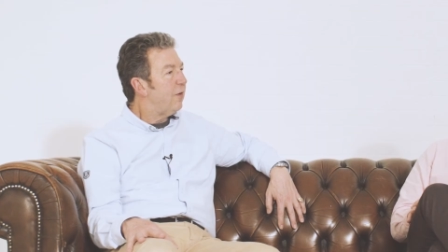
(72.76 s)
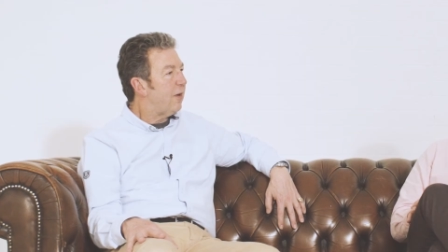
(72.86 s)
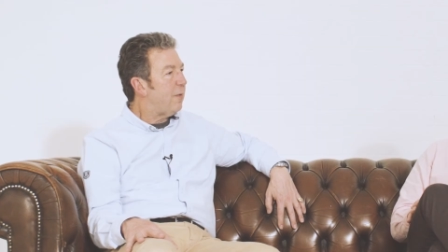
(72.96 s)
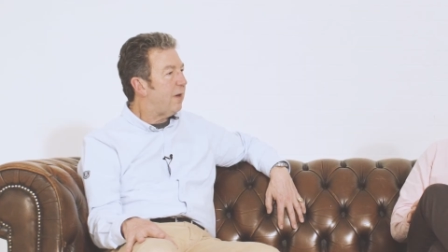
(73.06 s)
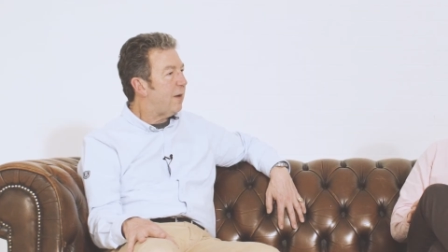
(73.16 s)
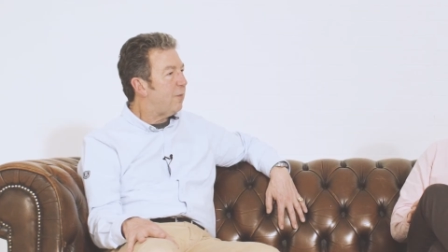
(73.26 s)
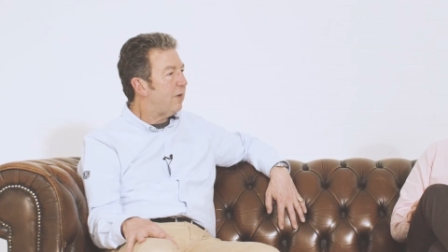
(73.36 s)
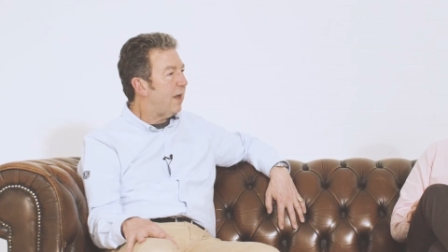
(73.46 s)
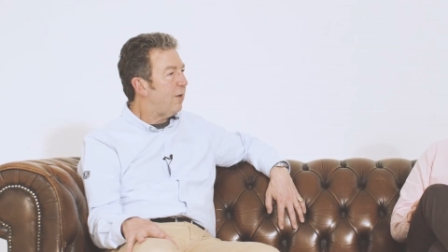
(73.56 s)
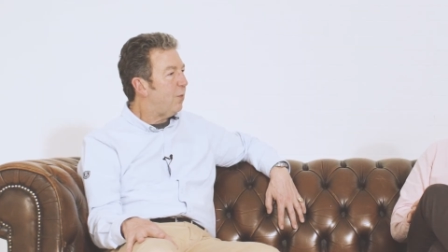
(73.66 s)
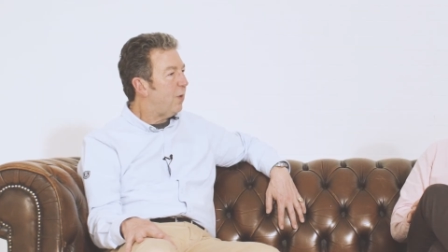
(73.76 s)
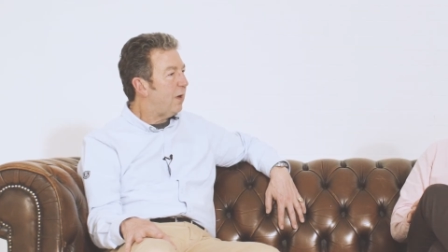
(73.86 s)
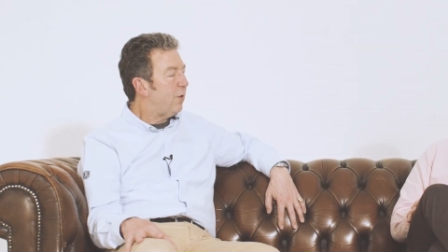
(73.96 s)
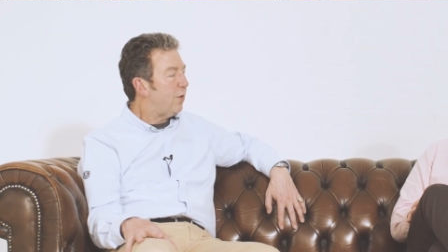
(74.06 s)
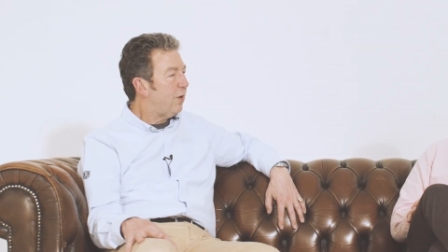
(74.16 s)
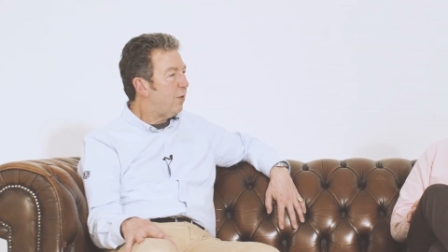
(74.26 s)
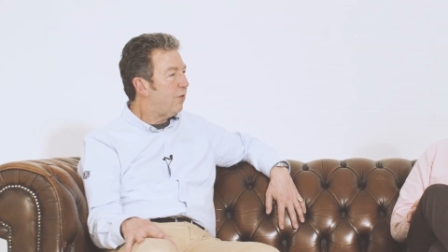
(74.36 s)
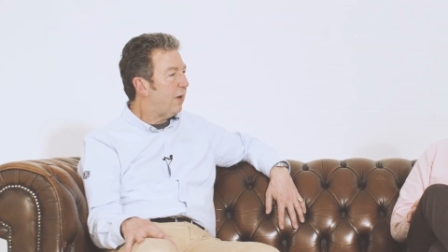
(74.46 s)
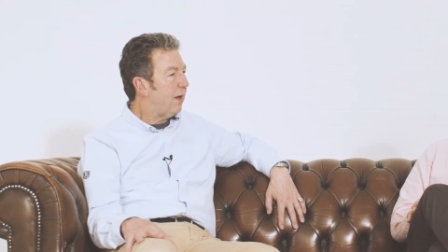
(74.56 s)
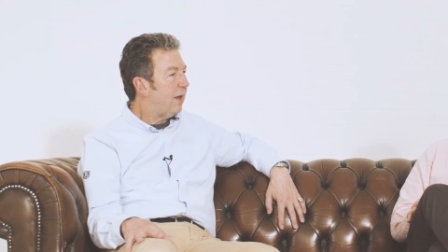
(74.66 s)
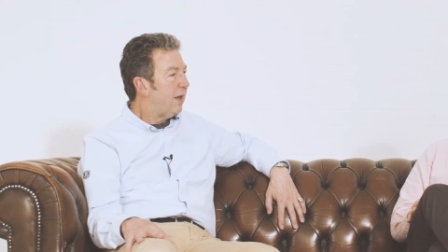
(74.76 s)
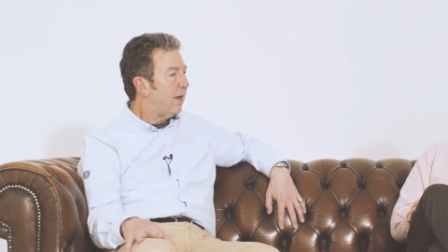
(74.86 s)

Same thing comes again when you're using